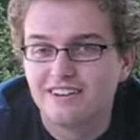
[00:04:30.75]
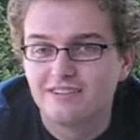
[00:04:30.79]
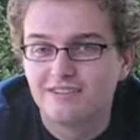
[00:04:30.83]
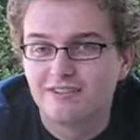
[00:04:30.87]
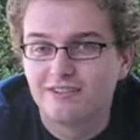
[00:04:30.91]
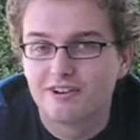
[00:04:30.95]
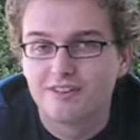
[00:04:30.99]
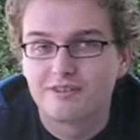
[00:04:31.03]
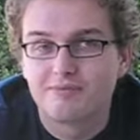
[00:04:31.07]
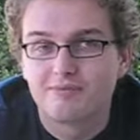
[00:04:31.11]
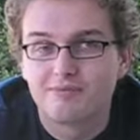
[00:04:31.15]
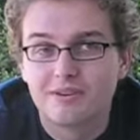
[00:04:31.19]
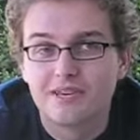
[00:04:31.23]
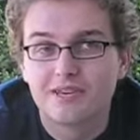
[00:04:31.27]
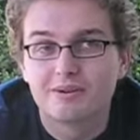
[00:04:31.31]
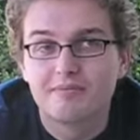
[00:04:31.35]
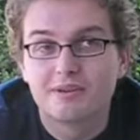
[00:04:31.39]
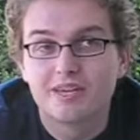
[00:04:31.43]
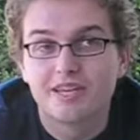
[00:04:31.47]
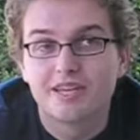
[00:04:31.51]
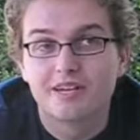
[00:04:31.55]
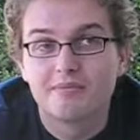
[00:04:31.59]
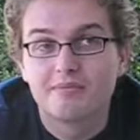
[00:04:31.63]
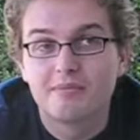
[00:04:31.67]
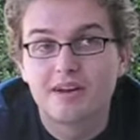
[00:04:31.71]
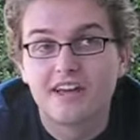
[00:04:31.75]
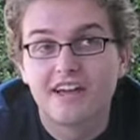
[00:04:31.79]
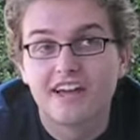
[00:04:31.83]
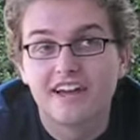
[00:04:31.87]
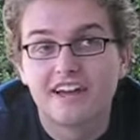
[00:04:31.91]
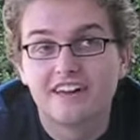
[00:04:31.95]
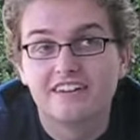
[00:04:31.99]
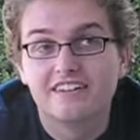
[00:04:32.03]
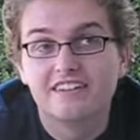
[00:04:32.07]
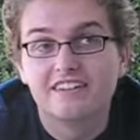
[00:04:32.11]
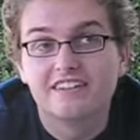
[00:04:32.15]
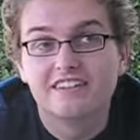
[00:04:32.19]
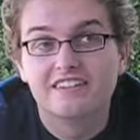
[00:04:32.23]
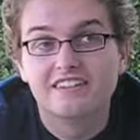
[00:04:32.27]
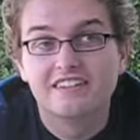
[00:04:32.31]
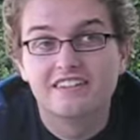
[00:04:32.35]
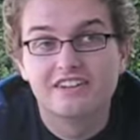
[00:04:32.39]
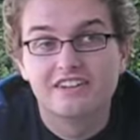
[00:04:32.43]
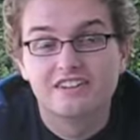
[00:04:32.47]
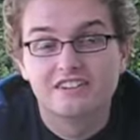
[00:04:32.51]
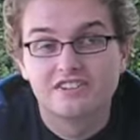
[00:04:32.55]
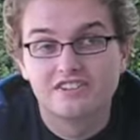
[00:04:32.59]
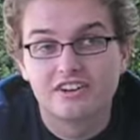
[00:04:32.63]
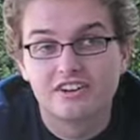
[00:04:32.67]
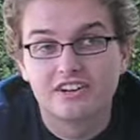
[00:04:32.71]
with me being a man,
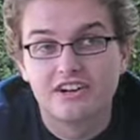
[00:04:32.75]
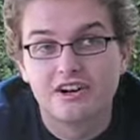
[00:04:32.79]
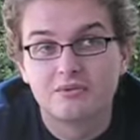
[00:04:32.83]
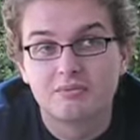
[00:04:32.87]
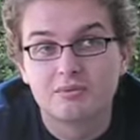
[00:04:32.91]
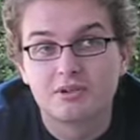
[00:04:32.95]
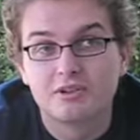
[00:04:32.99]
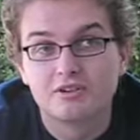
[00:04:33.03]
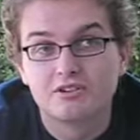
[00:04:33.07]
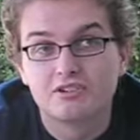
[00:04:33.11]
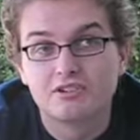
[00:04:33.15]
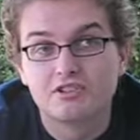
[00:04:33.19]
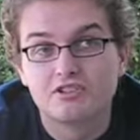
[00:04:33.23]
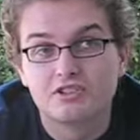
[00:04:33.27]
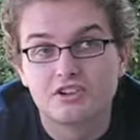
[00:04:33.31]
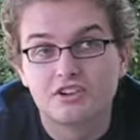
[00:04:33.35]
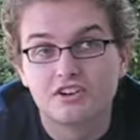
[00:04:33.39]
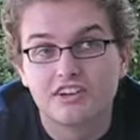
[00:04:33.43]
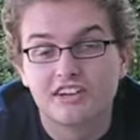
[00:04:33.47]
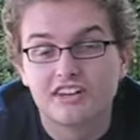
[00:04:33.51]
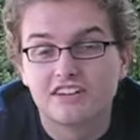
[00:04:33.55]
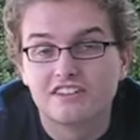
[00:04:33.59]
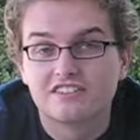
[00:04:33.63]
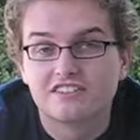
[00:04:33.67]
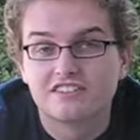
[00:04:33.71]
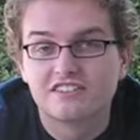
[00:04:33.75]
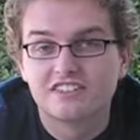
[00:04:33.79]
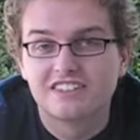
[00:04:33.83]
so I hope you enjoy it.